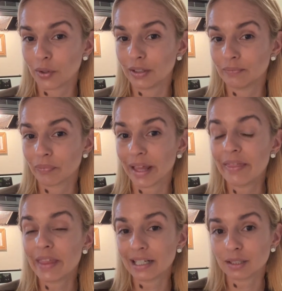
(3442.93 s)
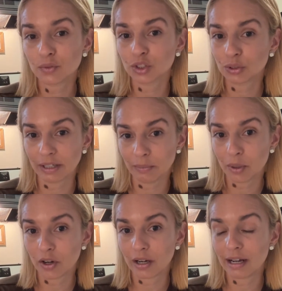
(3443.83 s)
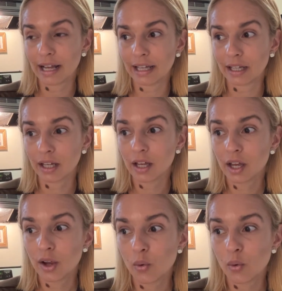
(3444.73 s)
good anymore. And that's the frustrating part.